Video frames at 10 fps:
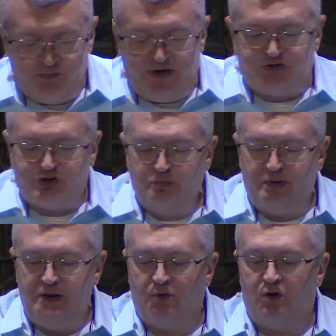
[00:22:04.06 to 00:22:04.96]
meets two
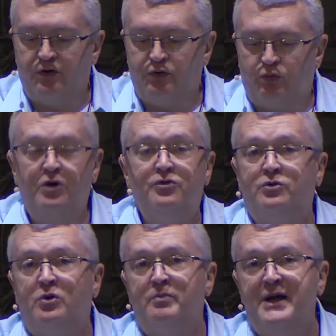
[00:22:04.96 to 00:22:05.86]
people on the road
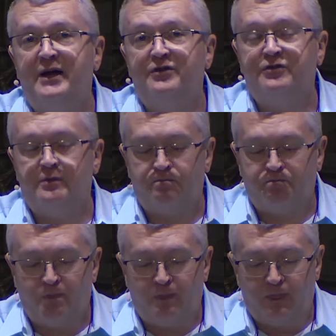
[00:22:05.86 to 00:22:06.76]
to Emmaus.
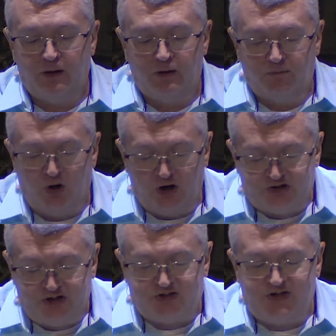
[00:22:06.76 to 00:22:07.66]
Mark
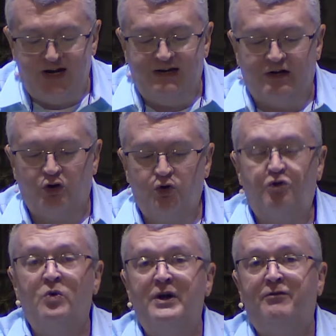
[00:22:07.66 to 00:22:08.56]
16 and Luke
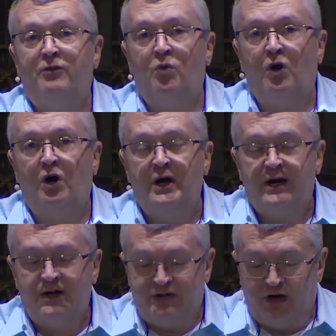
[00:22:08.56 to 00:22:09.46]
24
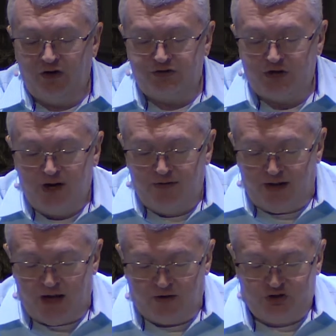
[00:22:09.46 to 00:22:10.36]
tell us
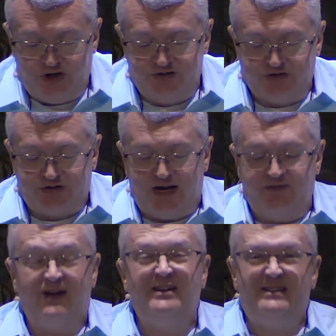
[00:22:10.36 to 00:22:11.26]
how Jesus
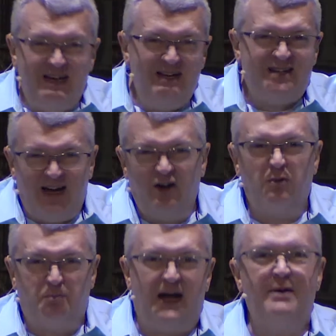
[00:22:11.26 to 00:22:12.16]
gave a
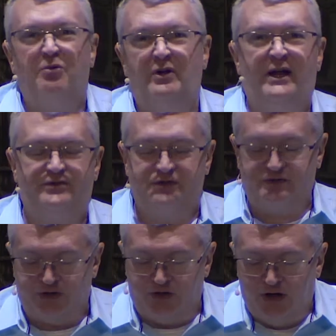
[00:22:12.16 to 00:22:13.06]
detailed Bible lesson
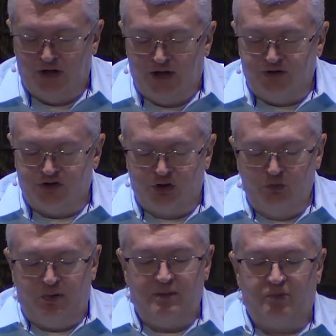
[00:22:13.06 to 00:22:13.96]
to
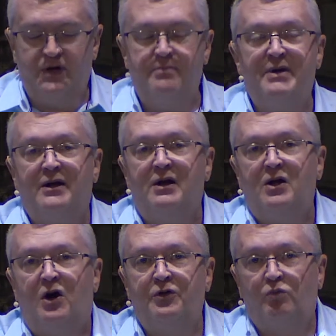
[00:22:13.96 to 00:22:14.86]
two people he met
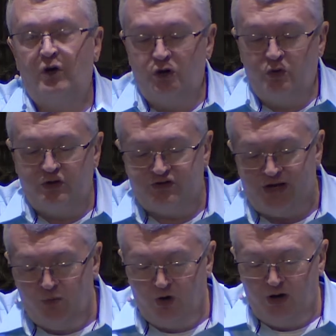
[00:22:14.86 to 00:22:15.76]
on the road as
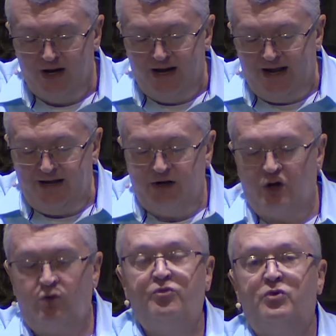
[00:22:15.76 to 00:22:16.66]
they were headed
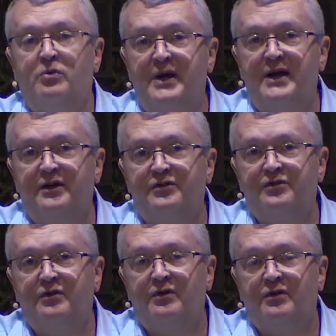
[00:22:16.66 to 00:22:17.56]
home to Emmaus.